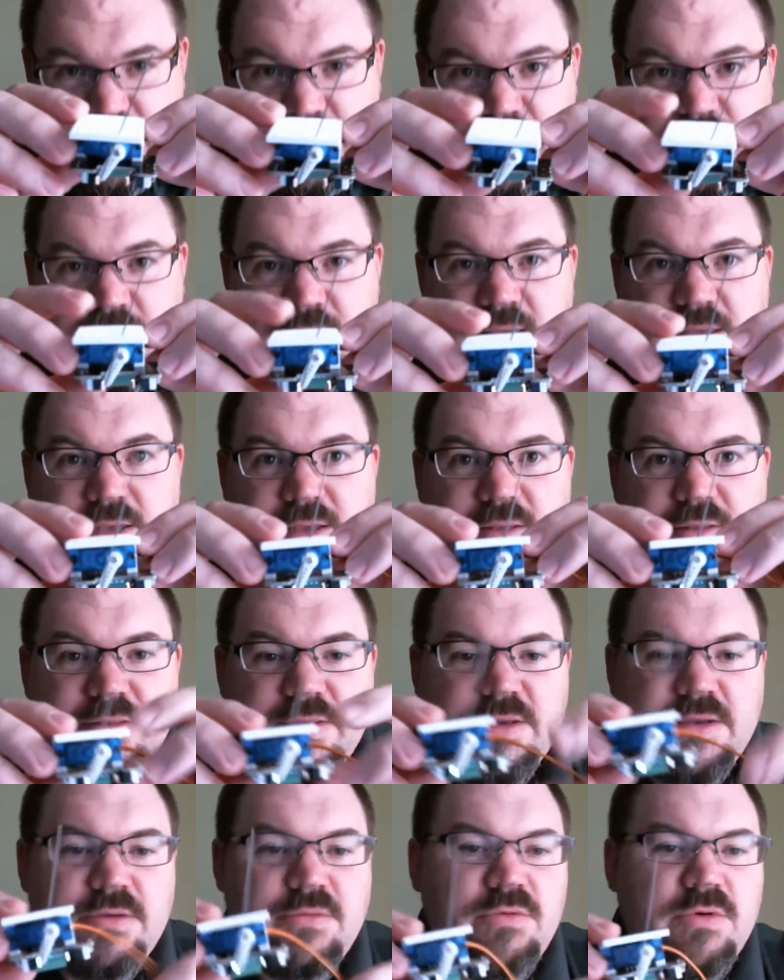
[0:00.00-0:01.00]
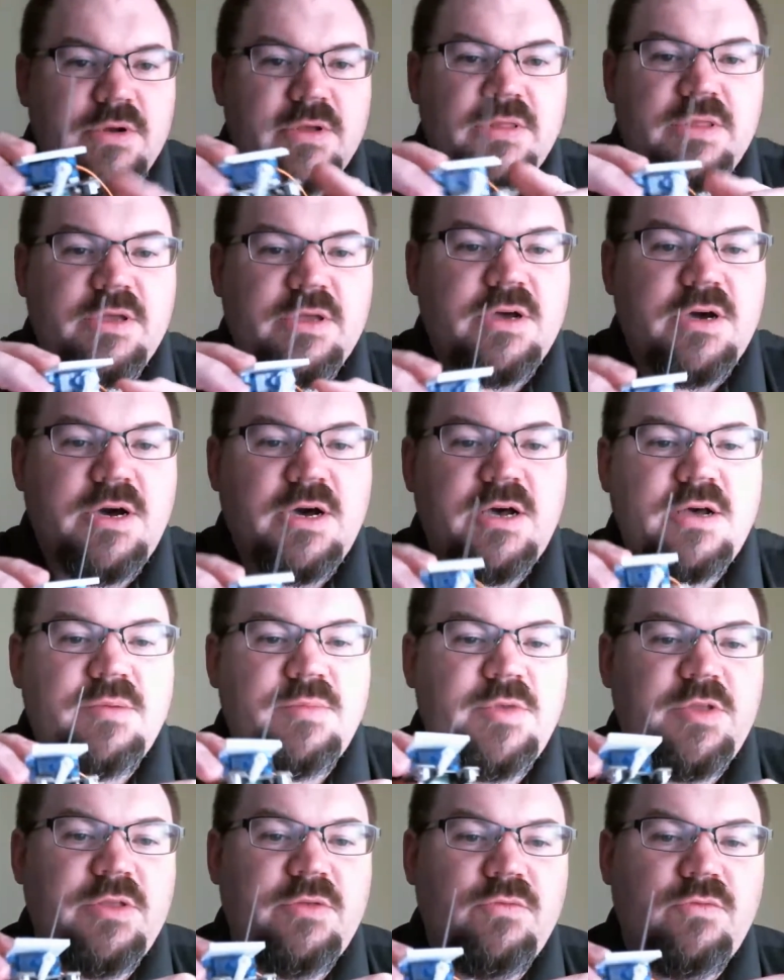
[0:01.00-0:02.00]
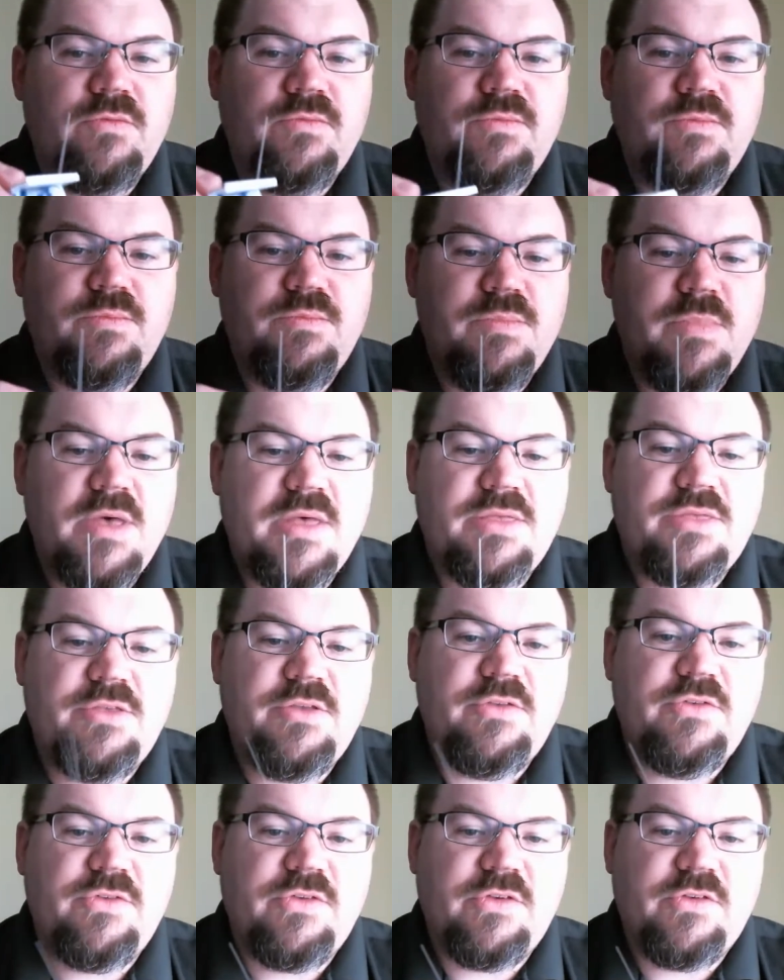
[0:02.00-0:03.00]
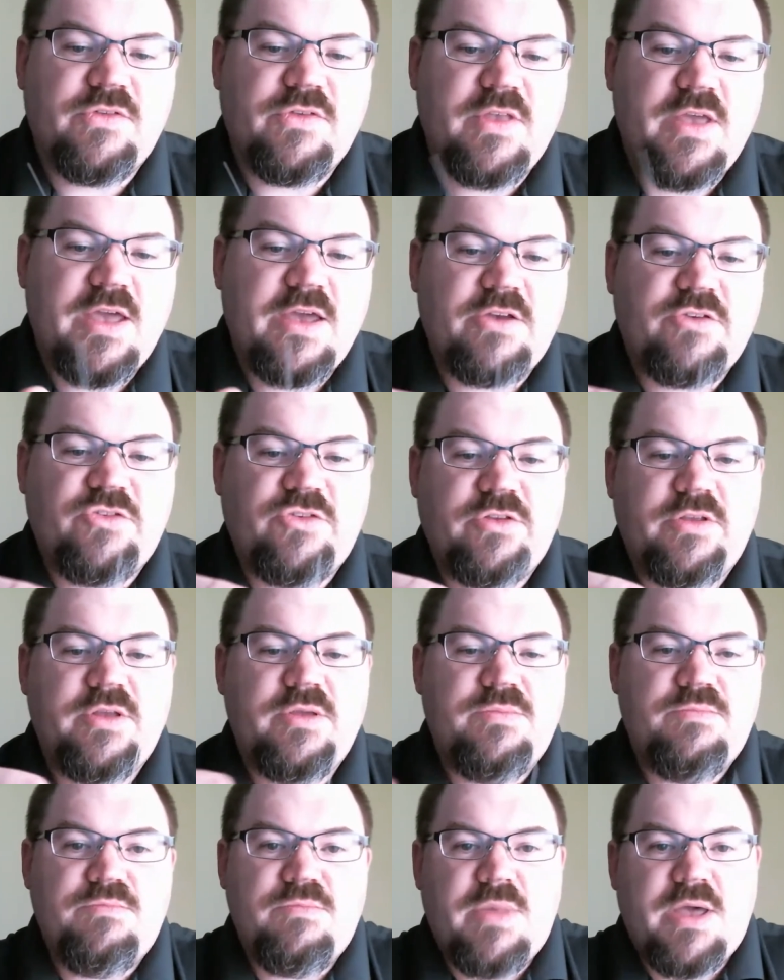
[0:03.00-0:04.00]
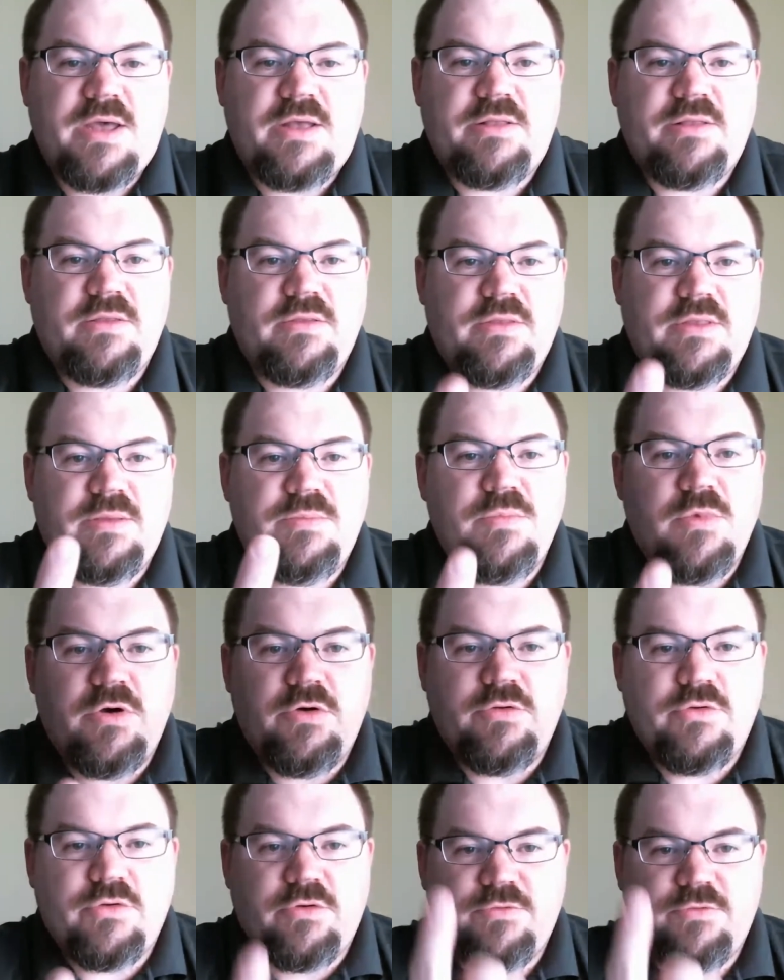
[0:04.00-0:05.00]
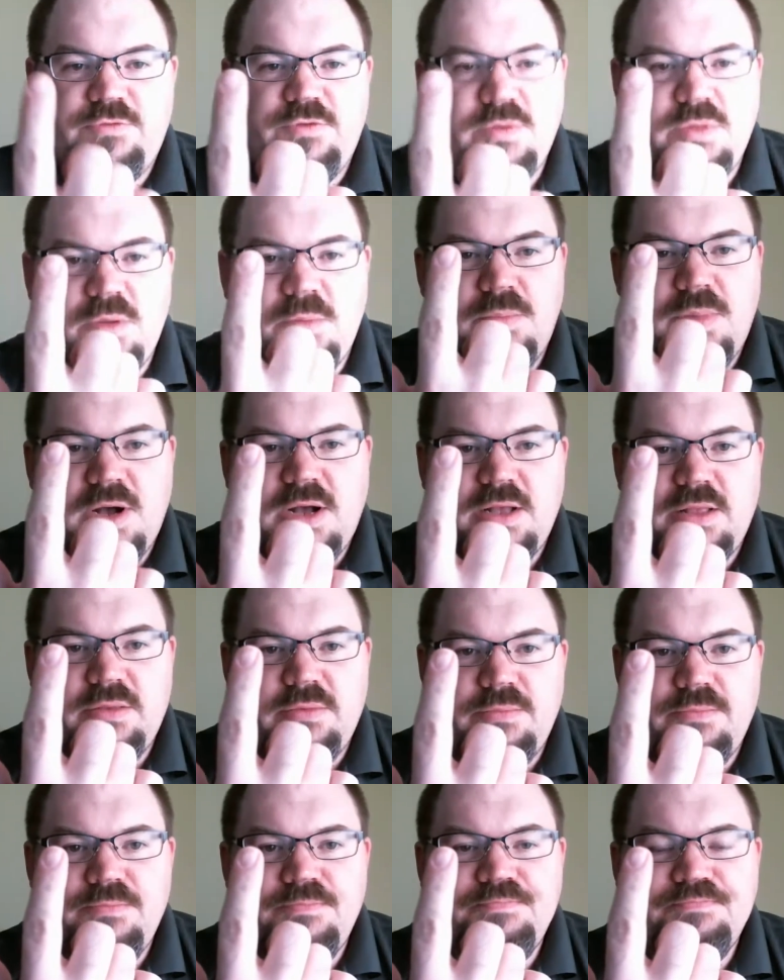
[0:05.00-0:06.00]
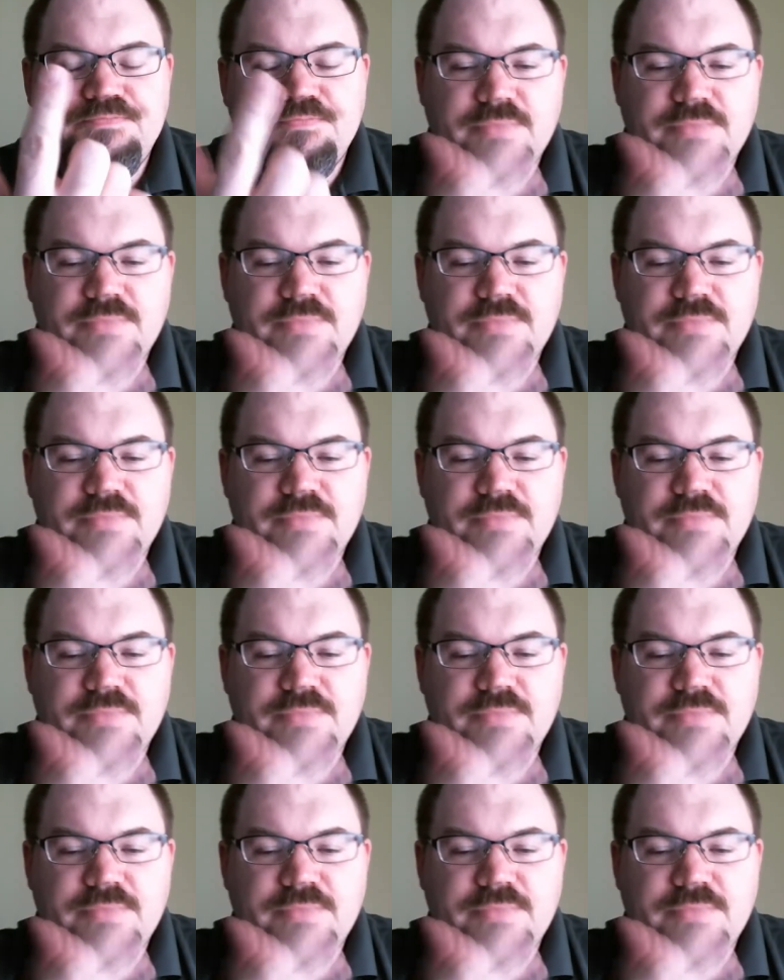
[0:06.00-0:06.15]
And one of the common methods is to actually mount the motor from the bottom.